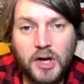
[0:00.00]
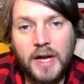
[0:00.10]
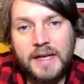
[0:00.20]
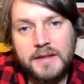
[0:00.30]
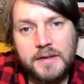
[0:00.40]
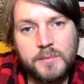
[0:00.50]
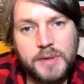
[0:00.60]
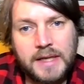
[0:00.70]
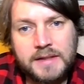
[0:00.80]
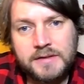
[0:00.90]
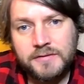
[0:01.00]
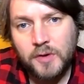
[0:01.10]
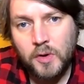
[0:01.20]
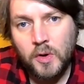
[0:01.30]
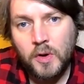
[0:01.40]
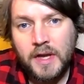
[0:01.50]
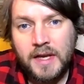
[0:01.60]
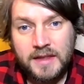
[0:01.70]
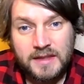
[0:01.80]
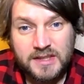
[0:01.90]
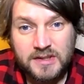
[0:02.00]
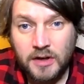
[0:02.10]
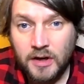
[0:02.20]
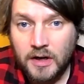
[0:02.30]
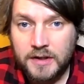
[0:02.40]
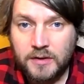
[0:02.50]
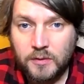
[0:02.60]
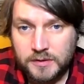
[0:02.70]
Have you got anything planned for this year?